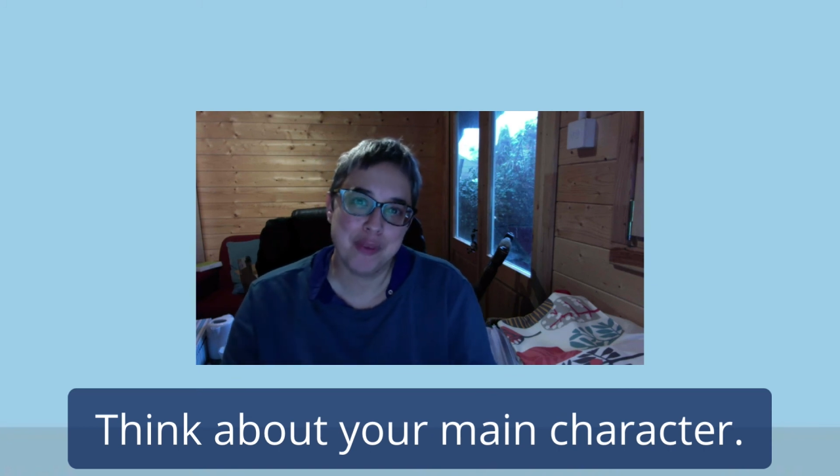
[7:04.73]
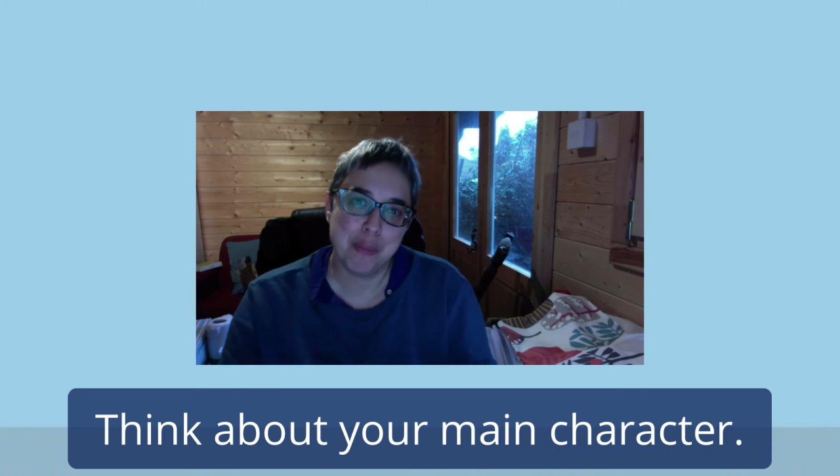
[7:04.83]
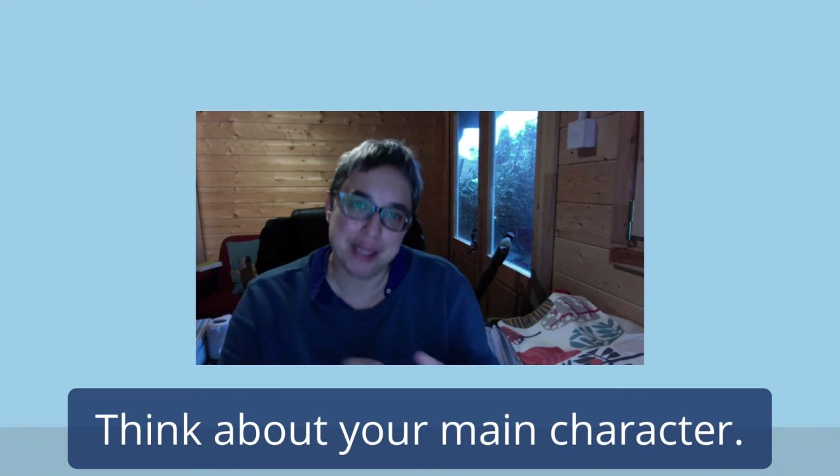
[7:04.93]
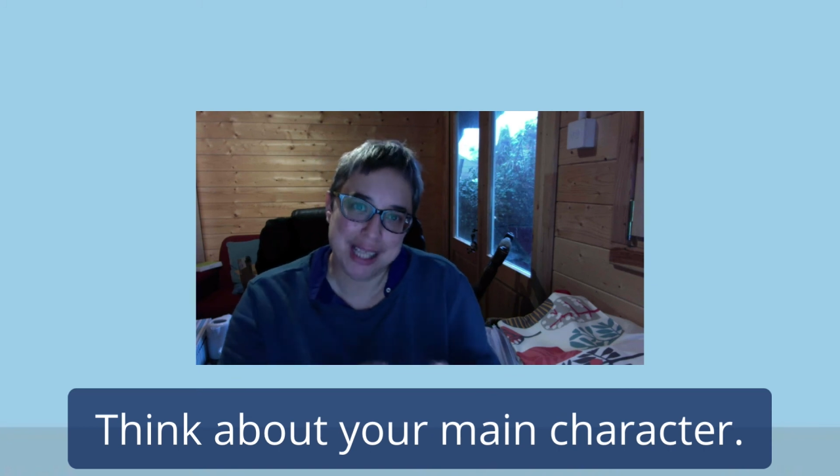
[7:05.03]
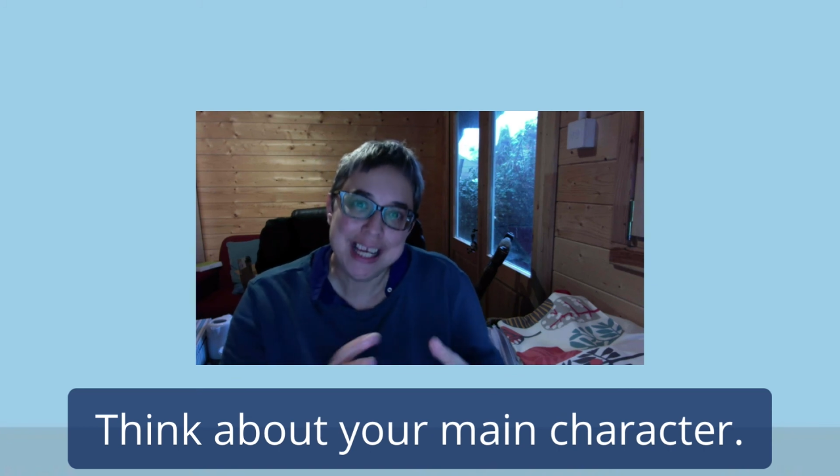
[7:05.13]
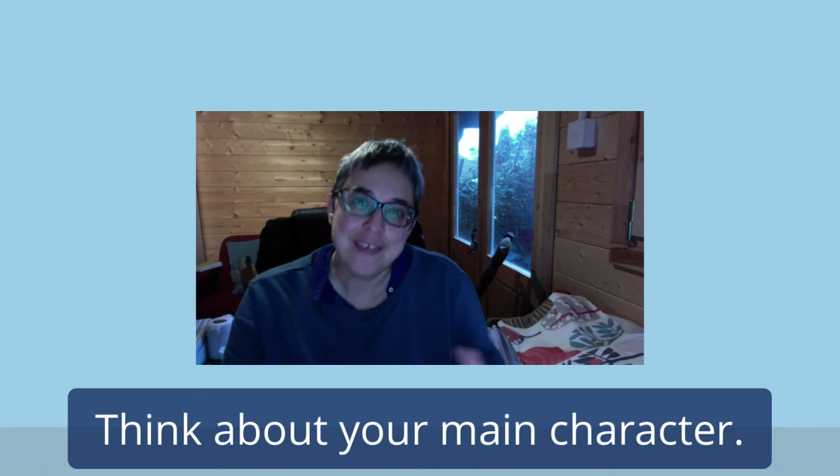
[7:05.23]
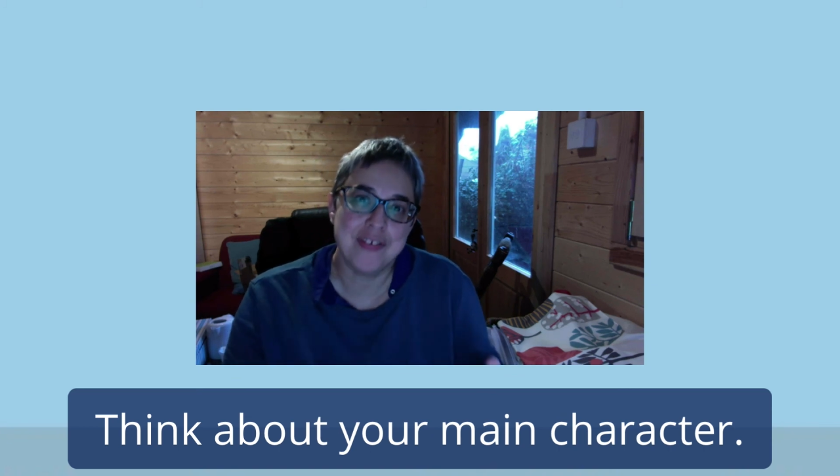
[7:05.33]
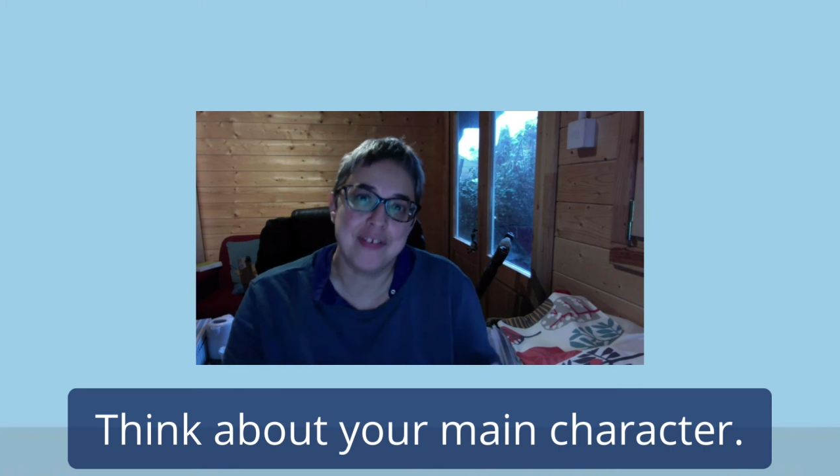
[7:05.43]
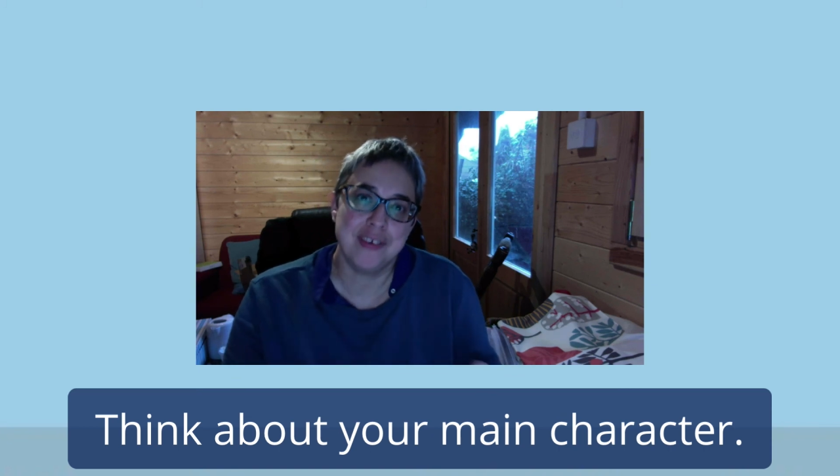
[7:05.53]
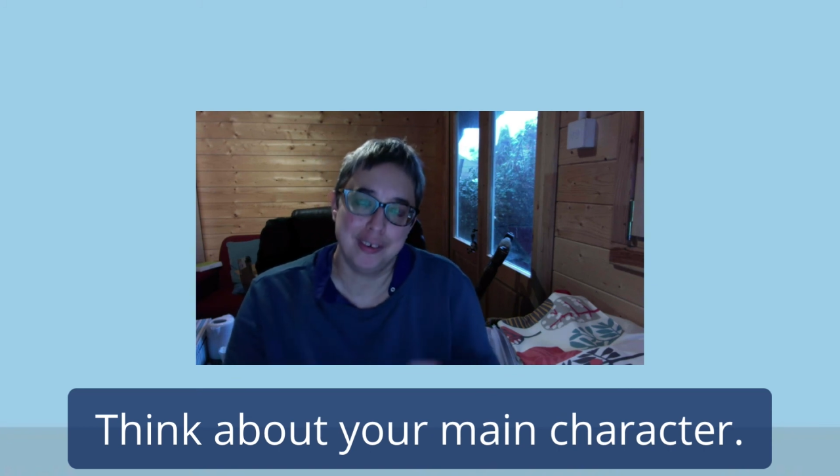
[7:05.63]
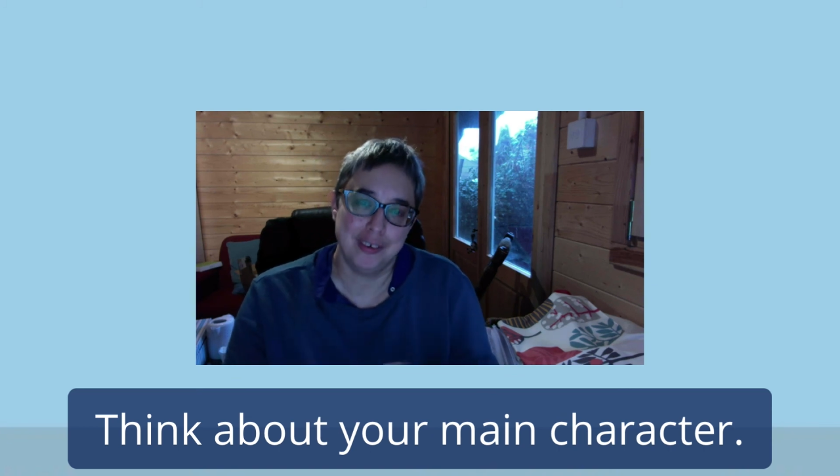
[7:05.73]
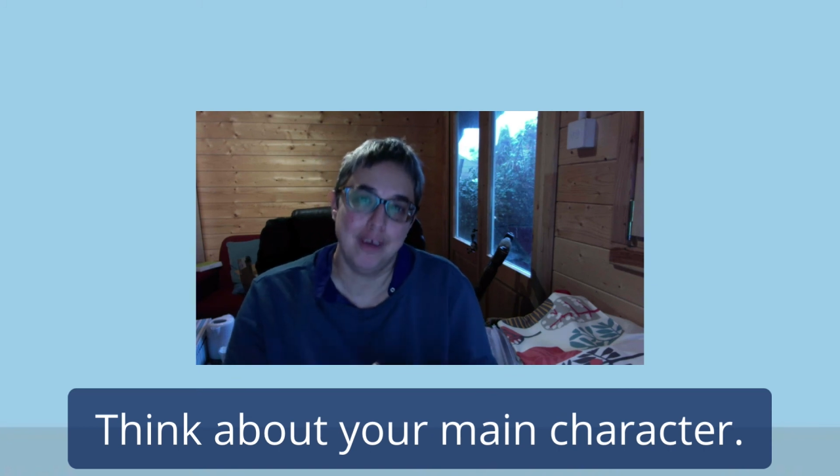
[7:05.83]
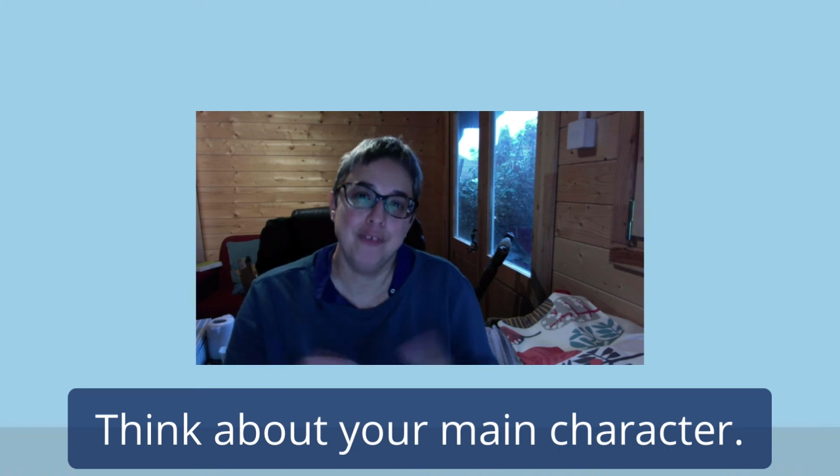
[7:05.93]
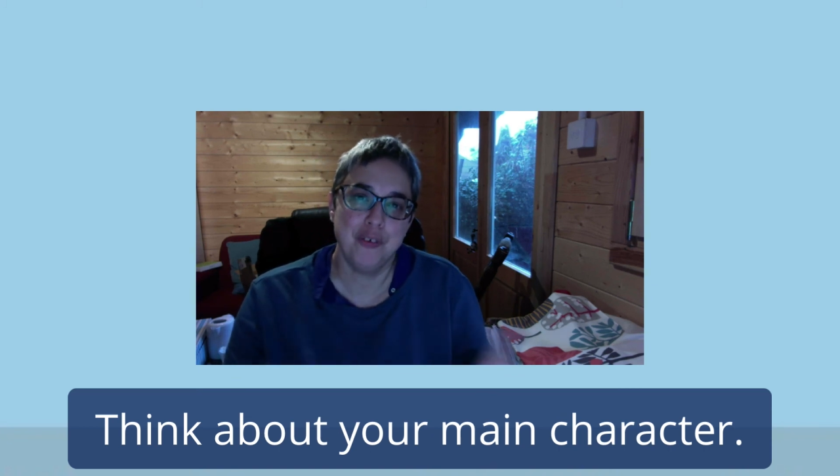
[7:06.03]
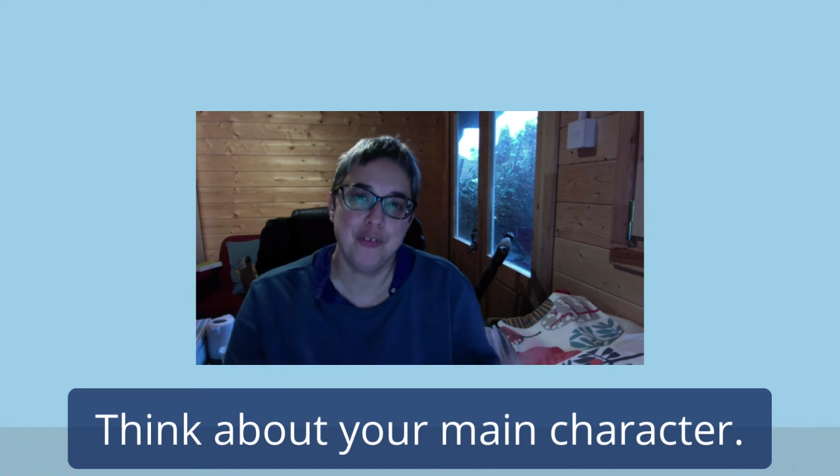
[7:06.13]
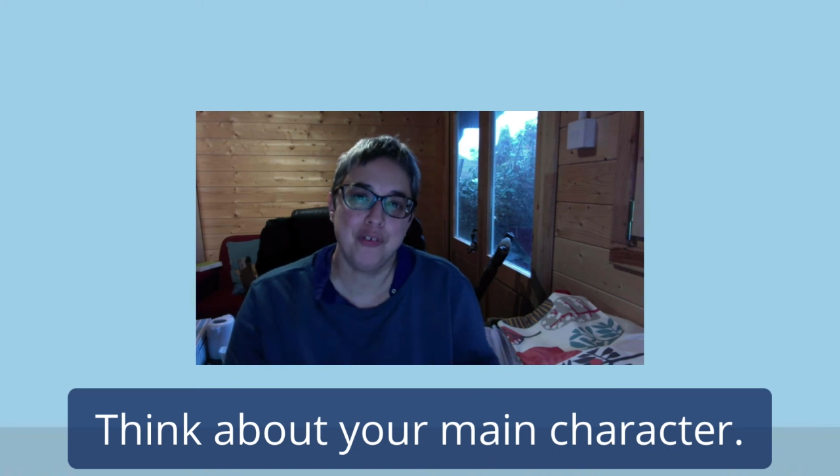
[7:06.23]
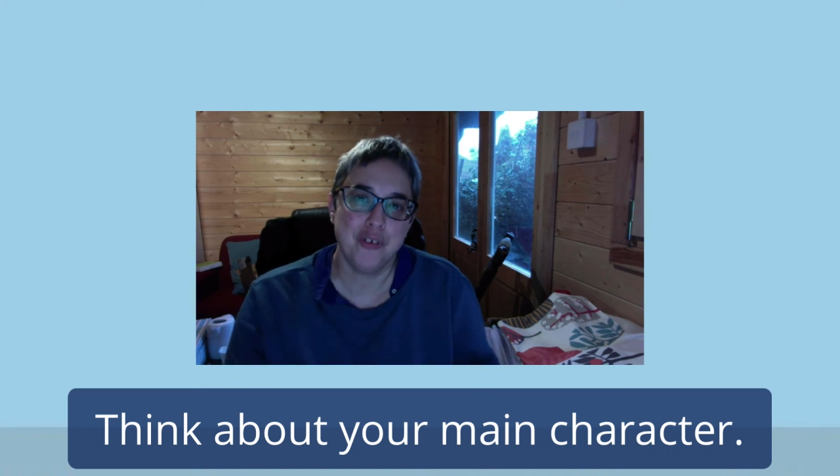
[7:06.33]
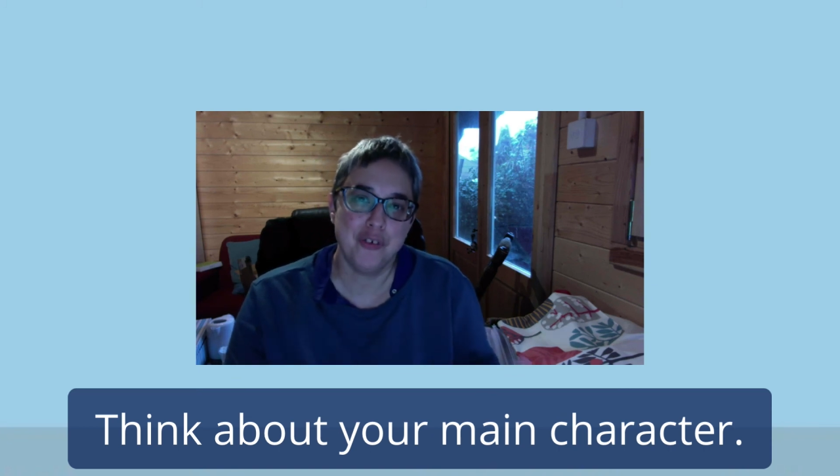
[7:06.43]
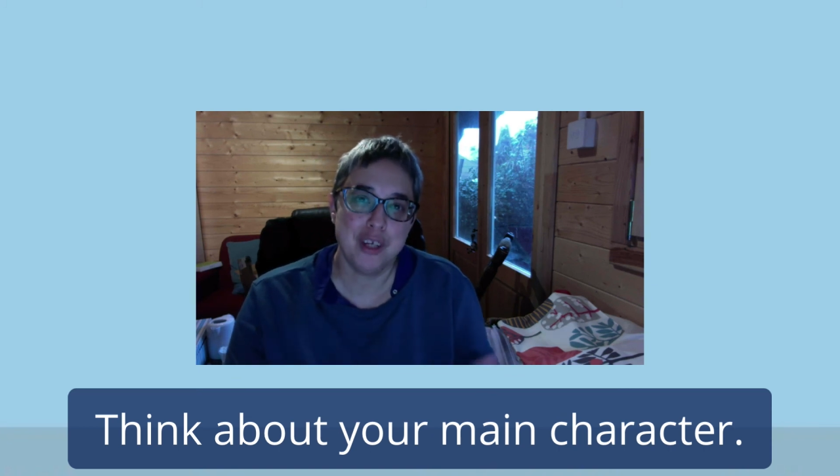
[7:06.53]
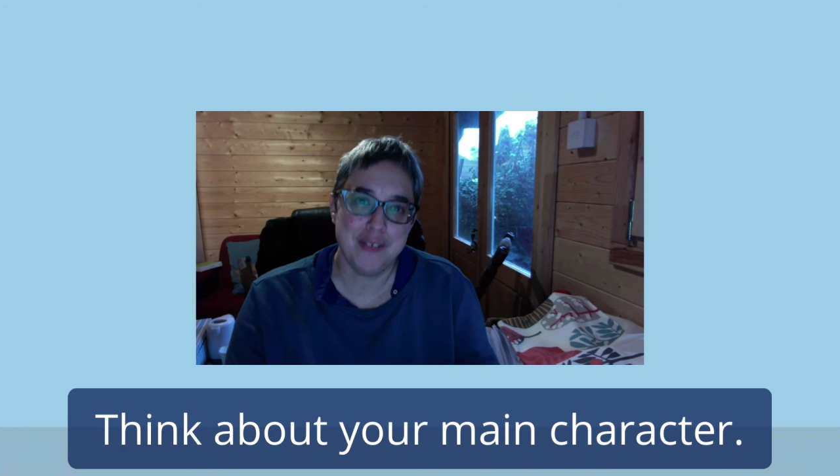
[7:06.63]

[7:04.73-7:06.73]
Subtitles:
place of your story,